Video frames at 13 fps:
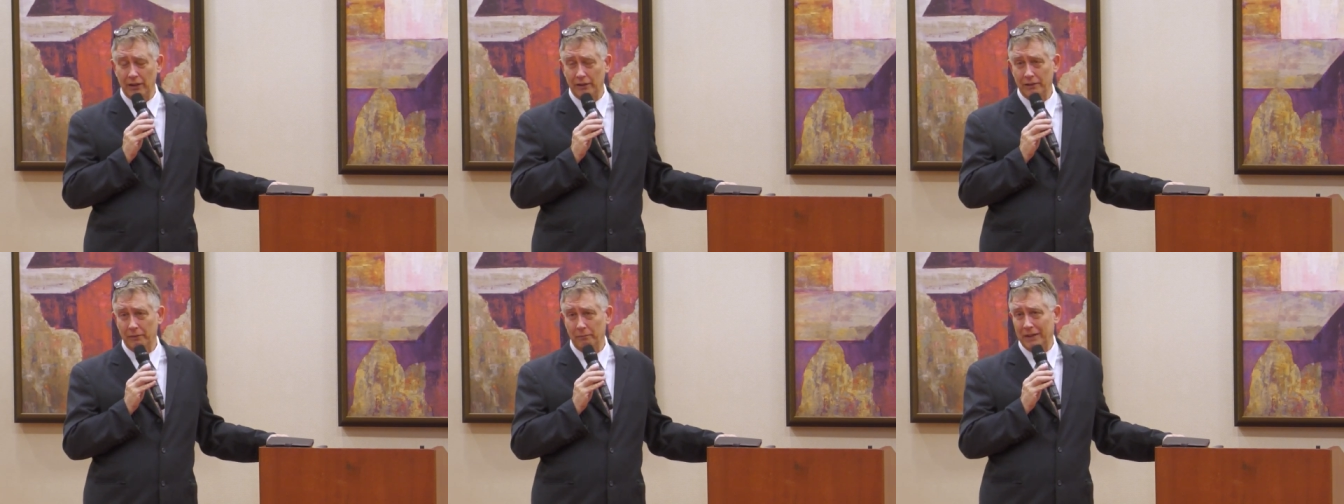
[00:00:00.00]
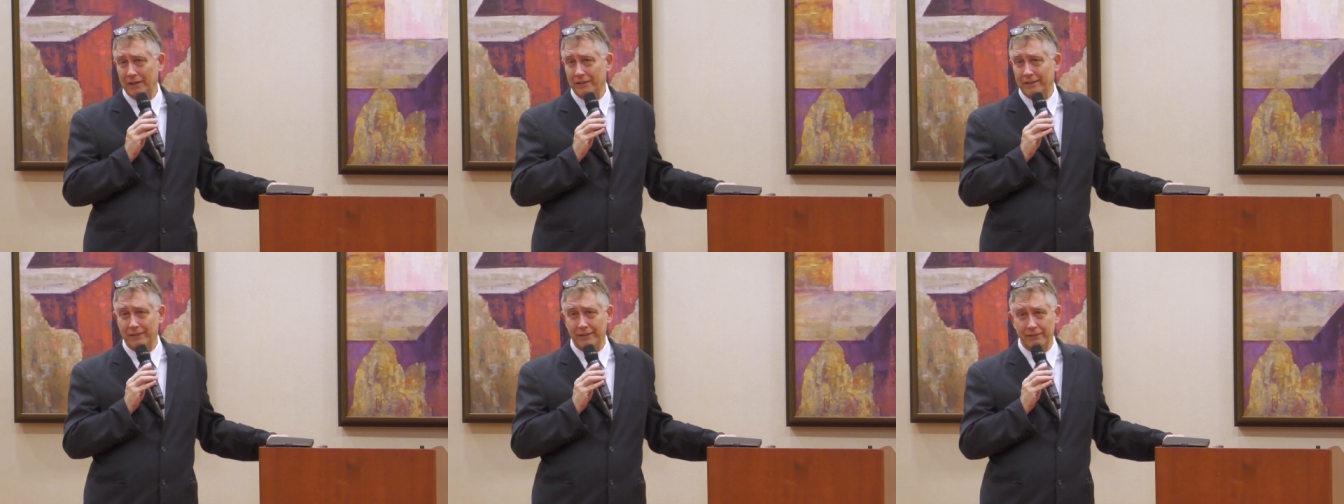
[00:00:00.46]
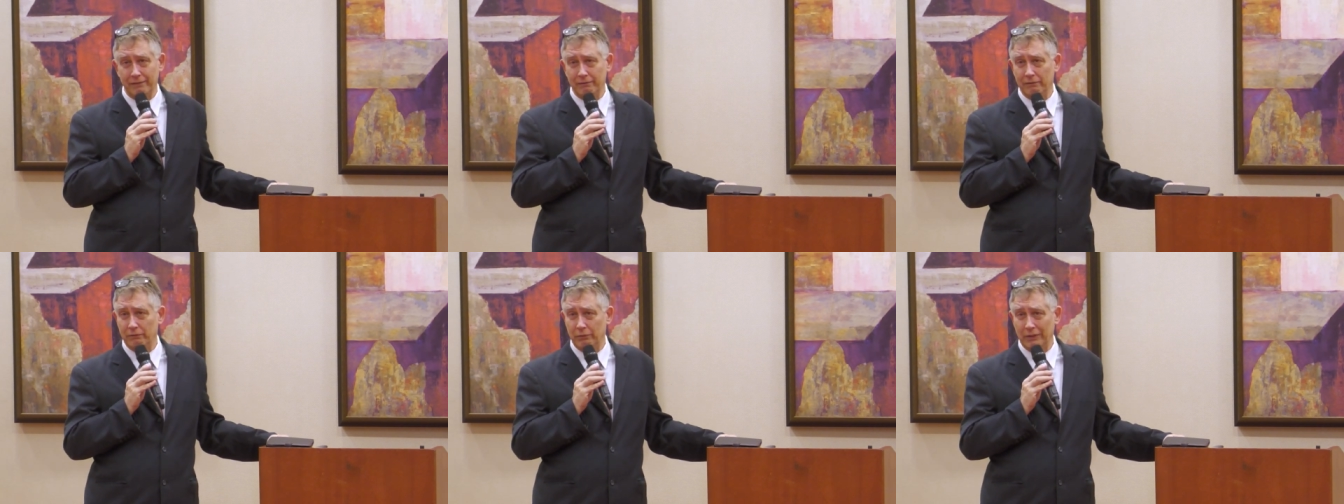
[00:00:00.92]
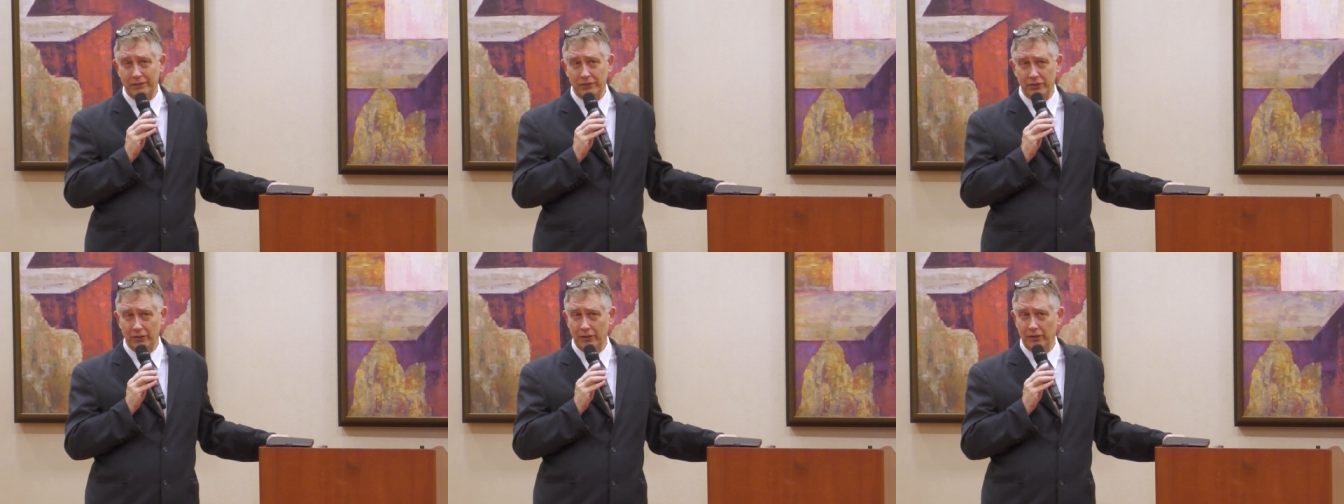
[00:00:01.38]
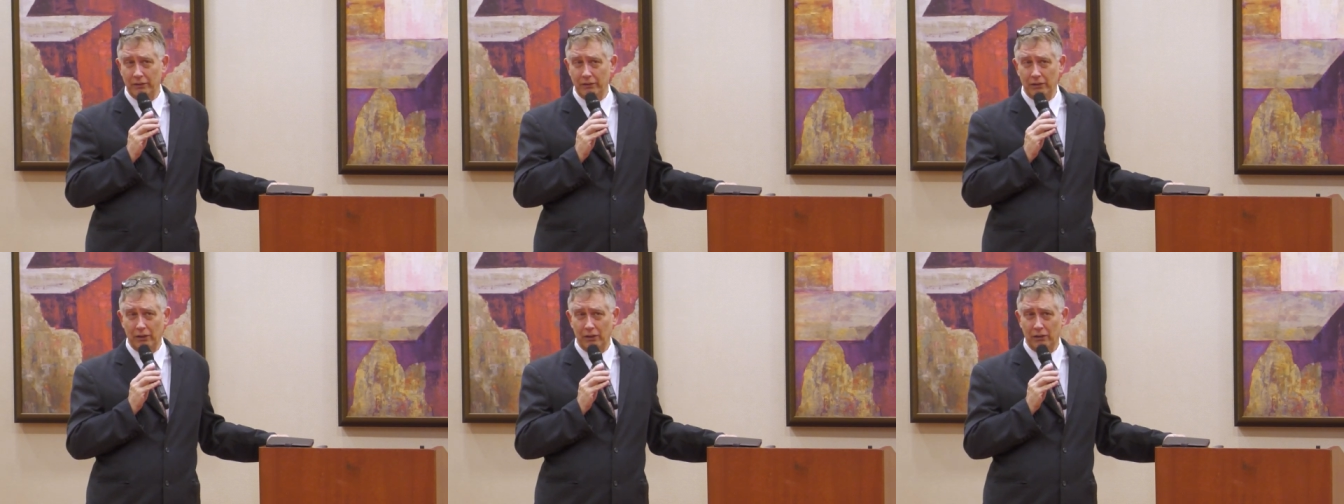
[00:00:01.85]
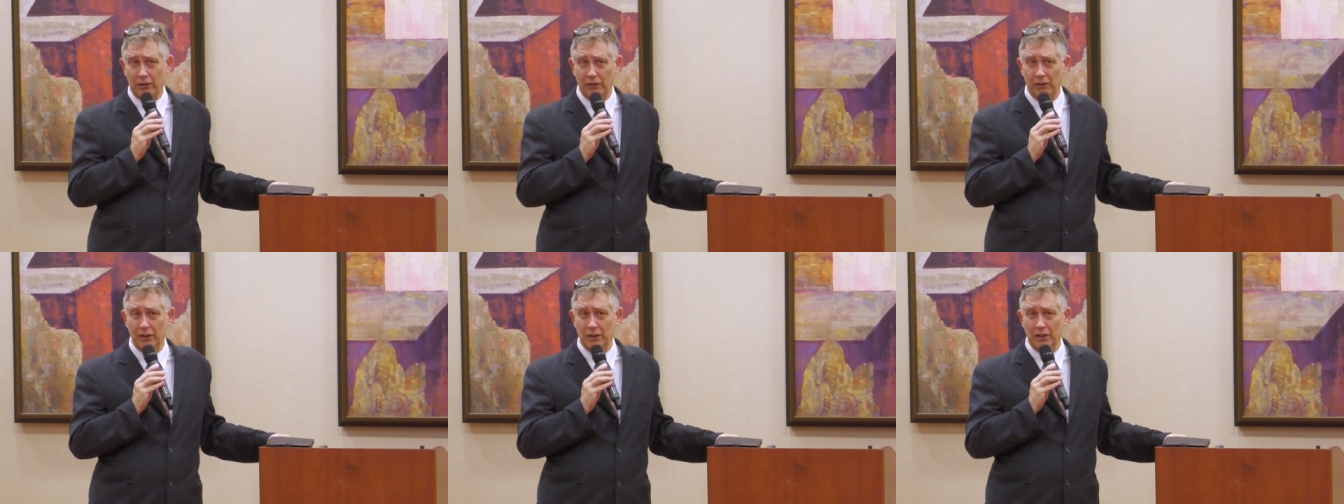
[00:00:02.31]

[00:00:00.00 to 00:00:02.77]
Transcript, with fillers: Uh, the biggest risks are, are